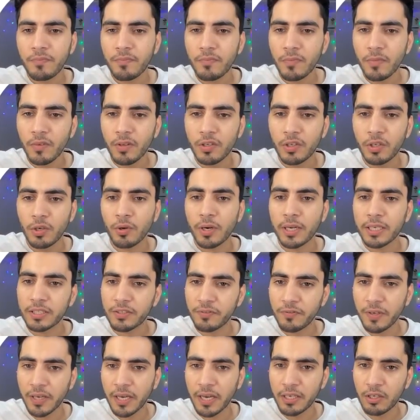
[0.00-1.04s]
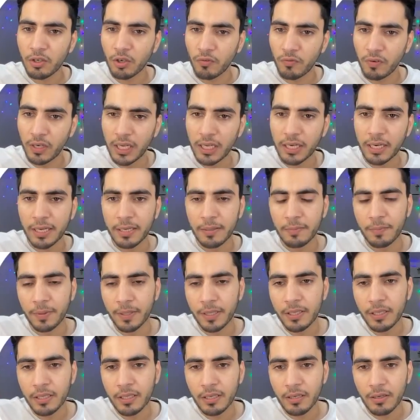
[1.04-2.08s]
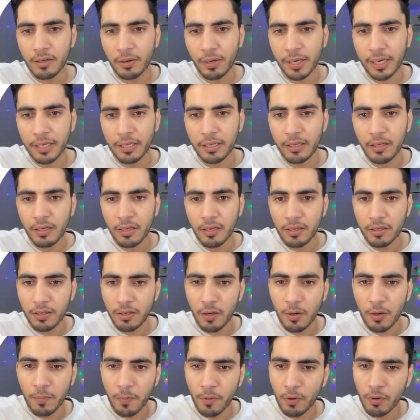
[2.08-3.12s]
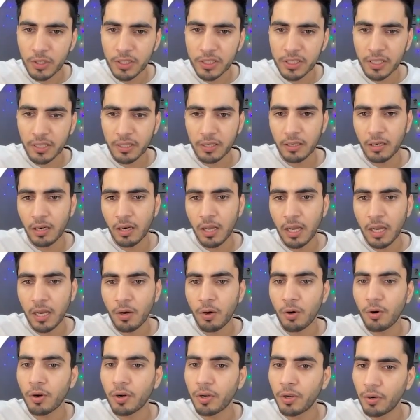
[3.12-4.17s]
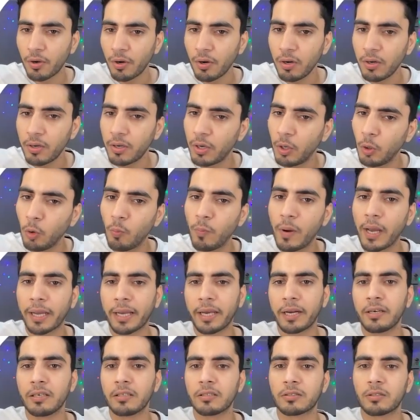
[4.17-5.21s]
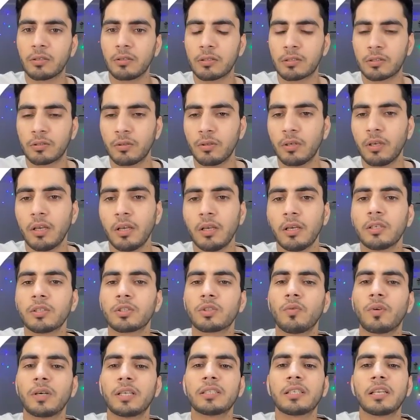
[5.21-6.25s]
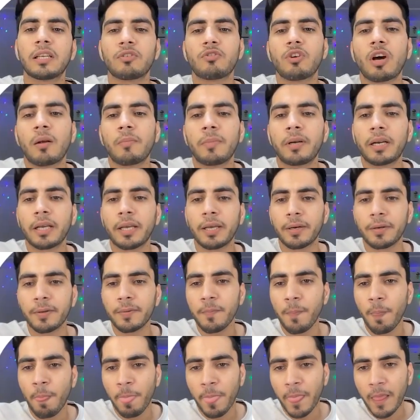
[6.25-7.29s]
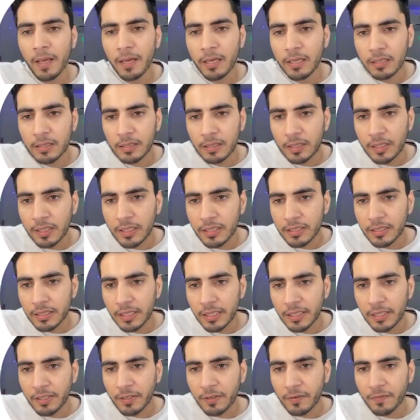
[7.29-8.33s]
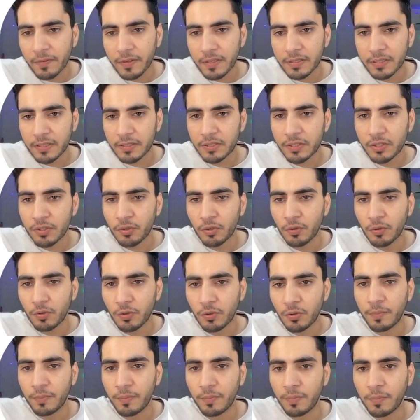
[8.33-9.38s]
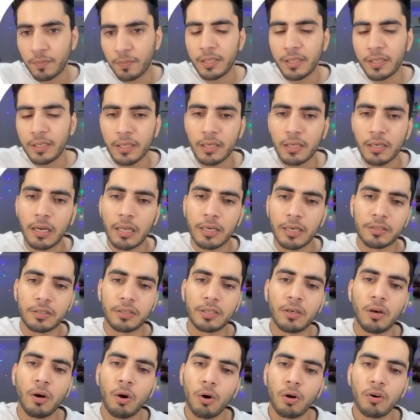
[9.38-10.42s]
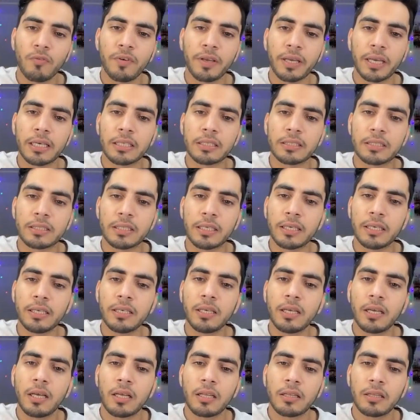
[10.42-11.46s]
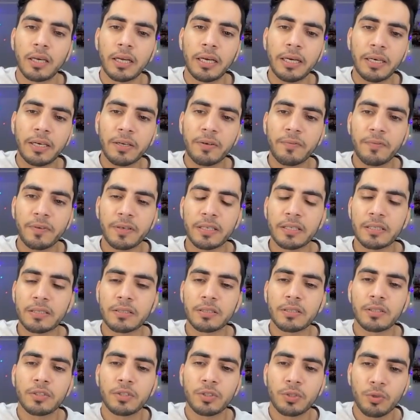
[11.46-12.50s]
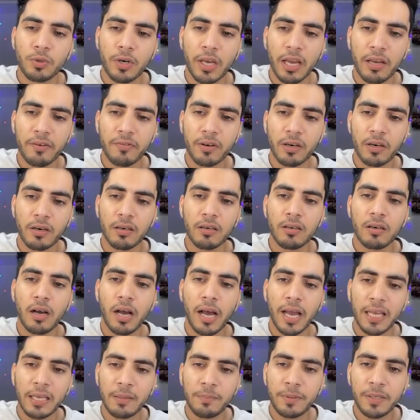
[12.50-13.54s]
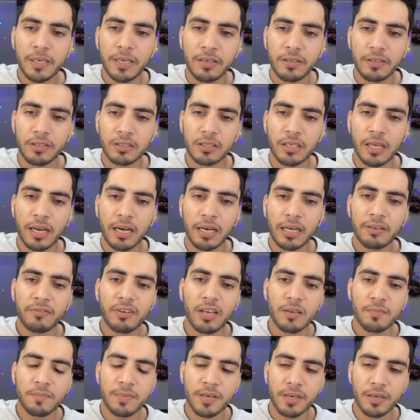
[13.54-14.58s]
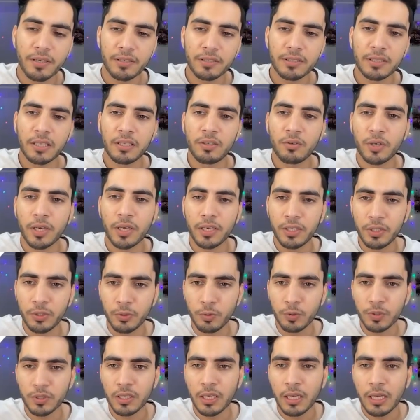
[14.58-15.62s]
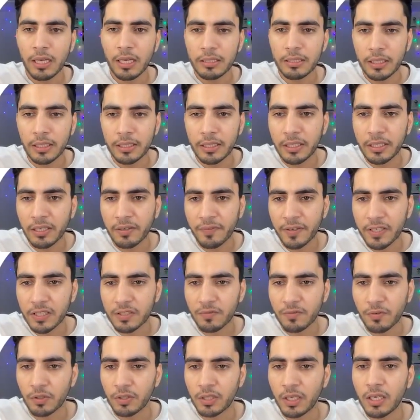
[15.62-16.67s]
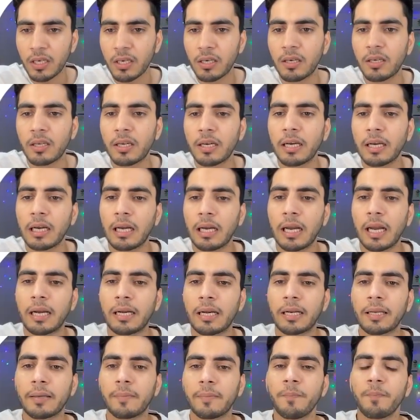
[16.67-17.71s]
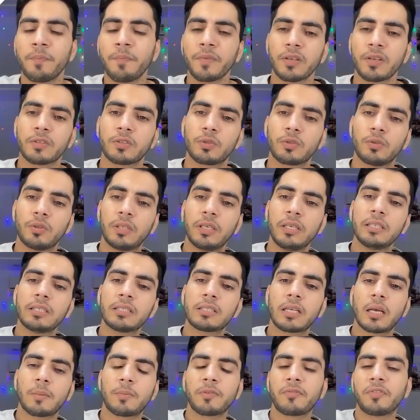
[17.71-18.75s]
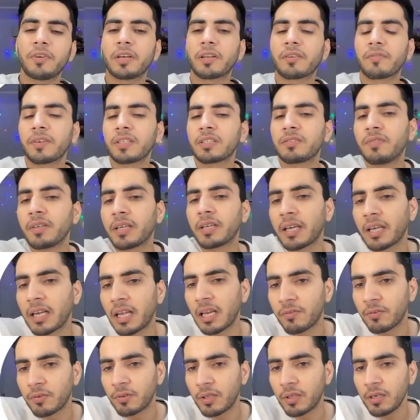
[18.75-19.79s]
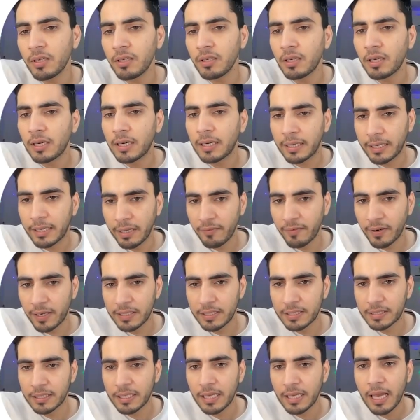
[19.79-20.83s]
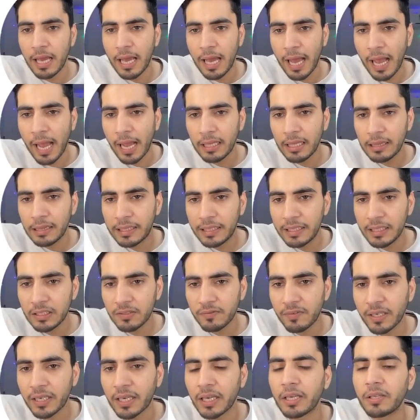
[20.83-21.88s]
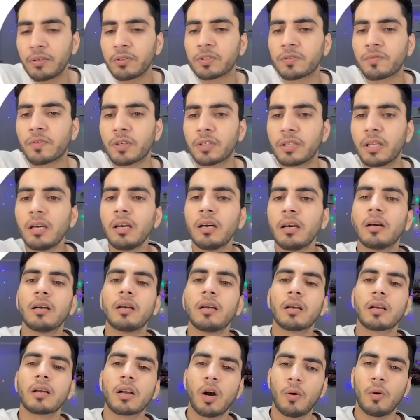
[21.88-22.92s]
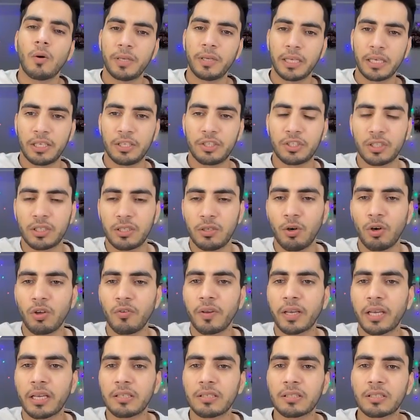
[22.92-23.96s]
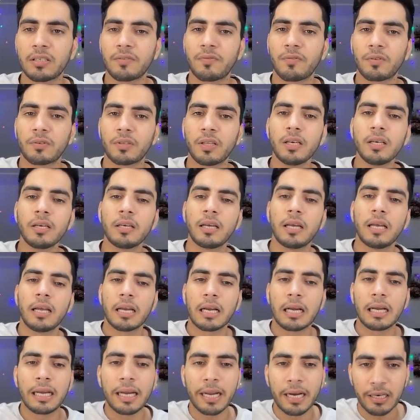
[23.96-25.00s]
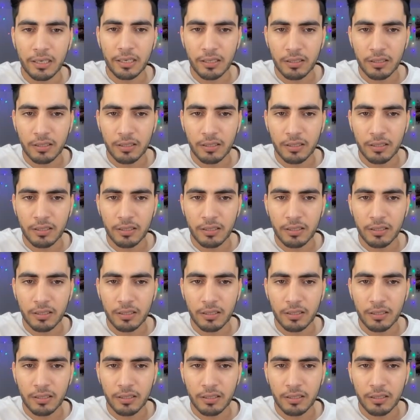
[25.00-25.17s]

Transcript: your SVI, your VLAN IP, right? Your port channel, or your loopback address also. So what is the requirement here? These interfaces should be layer 3, or we can say the interface should have a IP address, active IP address, then you can use that interface for the netting. So these type of interface we can have on the device, and these we can use for the communication, or we can say for the NAT.